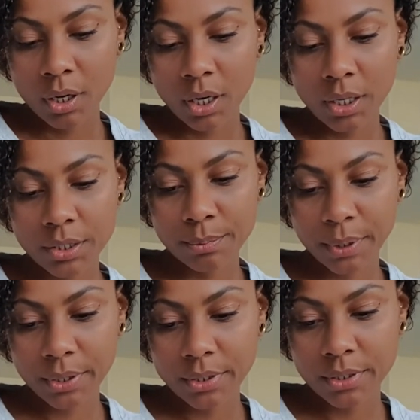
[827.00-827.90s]

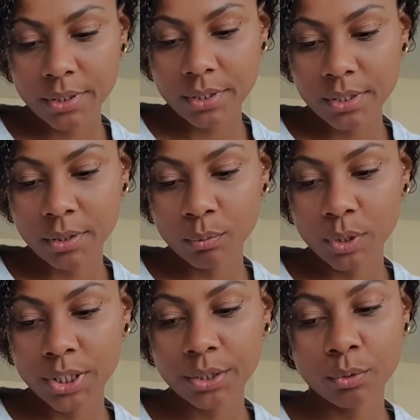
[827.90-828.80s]
experiences in
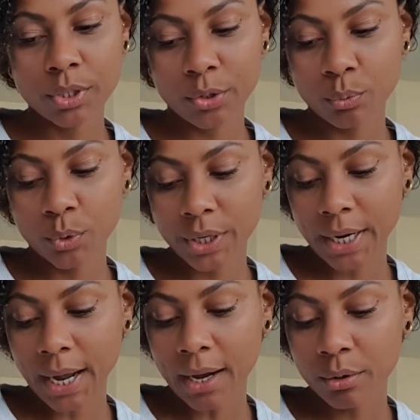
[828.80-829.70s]
which it didn't work
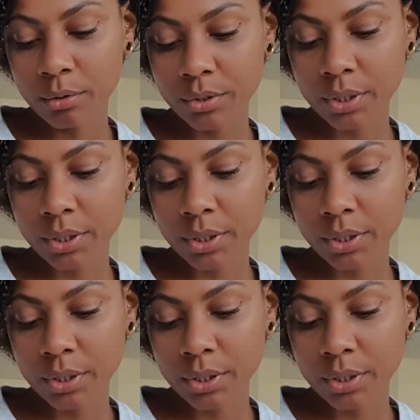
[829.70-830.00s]
out,